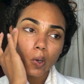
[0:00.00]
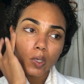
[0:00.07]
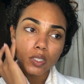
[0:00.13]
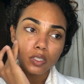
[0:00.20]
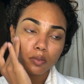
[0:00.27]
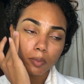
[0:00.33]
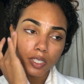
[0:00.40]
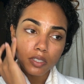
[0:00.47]

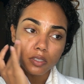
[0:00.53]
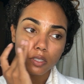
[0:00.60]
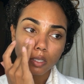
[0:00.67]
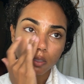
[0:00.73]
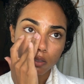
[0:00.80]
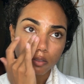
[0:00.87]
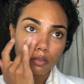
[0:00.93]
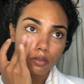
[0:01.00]
Just makes
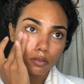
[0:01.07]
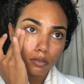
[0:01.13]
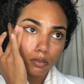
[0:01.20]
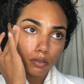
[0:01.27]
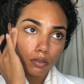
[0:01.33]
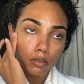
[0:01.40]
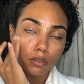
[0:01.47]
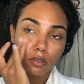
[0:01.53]

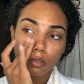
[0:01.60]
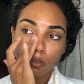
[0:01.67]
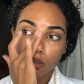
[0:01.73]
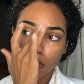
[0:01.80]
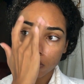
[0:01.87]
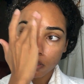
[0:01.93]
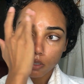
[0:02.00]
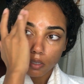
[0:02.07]
sense.
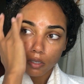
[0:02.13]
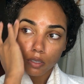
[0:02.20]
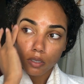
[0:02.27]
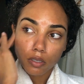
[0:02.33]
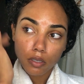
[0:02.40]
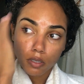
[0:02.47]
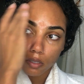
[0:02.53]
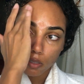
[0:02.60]

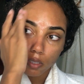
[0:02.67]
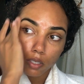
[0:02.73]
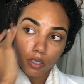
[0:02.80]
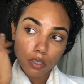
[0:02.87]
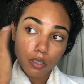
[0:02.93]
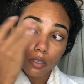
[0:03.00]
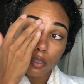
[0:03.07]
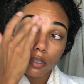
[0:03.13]

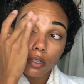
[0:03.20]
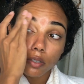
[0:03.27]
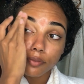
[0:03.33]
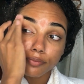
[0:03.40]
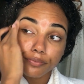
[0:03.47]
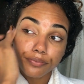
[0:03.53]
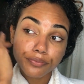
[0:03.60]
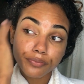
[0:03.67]
Like,
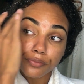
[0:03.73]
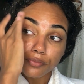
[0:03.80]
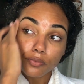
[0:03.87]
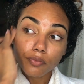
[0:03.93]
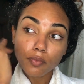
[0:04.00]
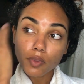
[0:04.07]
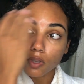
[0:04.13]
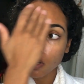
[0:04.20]

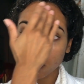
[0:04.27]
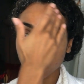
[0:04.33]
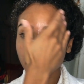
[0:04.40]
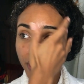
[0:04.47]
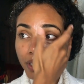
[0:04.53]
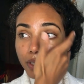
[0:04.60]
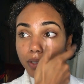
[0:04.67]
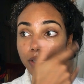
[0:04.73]

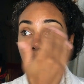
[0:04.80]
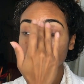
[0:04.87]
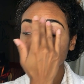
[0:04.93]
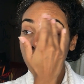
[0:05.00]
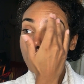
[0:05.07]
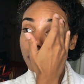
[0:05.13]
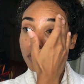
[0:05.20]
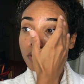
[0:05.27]
alright.
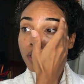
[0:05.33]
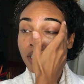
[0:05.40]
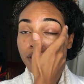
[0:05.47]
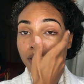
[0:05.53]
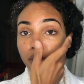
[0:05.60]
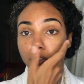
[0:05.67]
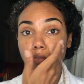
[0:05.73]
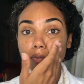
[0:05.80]
So now
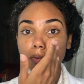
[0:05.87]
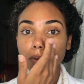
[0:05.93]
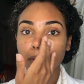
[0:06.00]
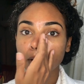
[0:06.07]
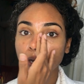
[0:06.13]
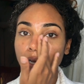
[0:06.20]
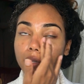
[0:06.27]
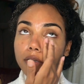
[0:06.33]
that I've
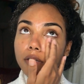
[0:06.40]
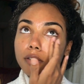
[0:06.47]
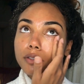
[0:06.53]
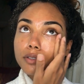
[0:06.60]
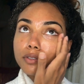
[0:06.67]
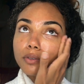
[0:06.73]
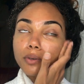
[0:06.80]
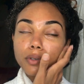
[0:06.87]
gotten all
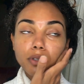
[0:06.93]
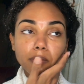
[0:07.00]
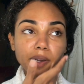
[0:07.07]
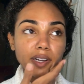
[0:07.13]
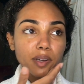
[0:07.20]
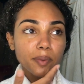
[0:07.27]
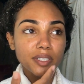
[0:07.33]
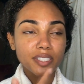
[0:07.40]
this oil
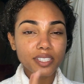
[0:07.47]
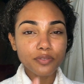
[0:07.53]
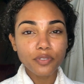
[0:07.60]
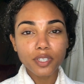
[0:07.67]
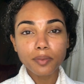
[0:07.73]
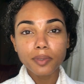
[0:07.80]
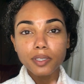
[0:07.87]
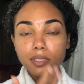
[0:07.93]
back on my, it's
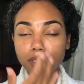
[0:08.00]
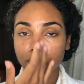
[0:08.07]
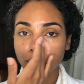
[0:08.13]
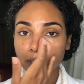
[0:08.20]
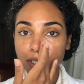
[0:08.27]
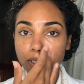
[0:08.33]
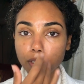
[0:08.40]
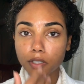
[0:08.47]
funny because I've
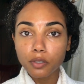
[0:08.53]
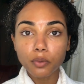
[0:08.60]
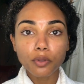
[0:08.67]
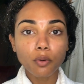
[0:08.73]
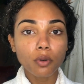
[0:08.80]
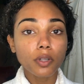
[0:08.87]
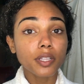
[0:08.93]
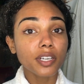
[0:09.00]
like started
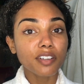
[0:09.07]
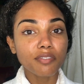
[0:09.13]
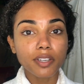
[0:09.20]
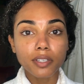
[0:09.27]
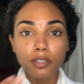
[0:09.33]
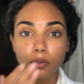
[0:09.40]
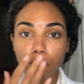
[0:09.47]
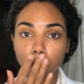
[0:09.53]
with oil and I've
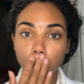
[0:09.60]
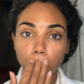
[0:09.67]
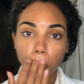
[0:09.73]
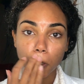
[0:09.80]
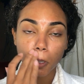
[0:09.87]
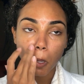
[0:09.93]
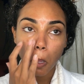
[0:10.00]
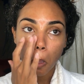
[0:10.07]
ended with
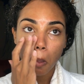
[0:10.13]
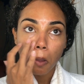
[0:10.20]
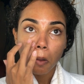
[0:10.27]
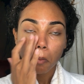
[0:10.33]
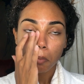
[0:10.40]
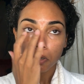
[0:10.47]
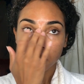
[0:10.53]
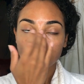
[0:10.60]
oil.
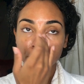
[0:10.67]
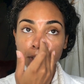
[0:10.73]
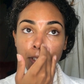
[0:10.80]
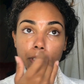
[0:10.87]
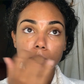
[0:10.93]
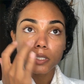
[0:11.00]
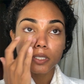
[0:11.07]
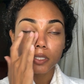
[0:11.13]
But you're
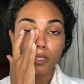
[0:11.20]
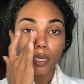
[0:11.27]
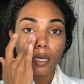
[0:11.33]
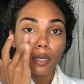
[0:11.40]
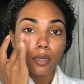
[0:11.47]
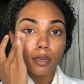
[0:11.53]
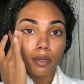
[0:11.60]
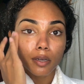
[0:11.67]
gonna see
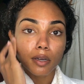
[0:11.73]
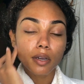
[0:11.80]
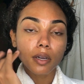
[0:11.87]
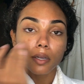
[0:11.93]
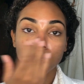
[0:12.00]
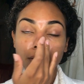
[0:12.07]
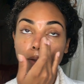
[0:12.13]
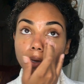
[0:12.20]
that
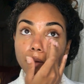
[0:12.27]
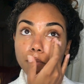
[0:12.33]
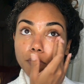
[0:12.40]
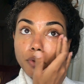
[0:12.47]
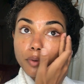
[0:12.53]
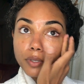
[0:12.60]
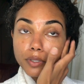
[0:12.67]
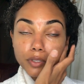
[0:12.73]
I
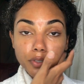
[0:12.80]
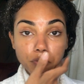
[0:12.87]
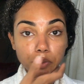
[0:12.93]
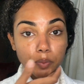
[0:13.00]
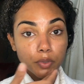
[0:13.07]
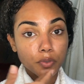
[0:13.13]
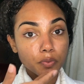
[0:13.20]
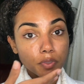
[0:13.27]
am going to
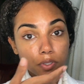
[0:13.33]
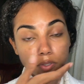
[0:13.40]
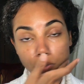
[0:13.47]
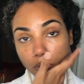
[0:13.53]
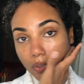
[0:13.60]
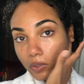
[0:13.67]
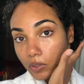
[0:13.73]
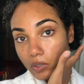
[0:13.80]
remove this
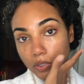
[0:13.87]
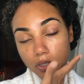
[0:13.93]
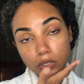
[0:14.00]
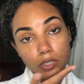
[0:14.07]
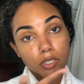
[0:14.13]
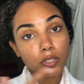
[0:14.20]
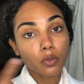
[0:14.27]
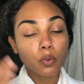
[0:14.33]
oil. It's
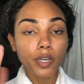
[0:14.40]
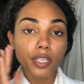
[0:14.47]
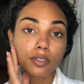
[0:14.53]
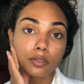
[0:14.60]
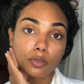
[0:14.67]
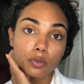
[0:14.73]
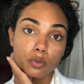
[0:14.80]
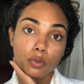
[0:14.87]
just a way
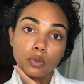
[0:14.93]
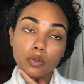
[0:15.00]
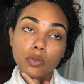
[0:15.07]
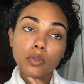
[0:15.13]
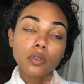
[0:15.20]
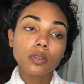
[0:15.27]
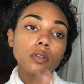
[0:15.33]
to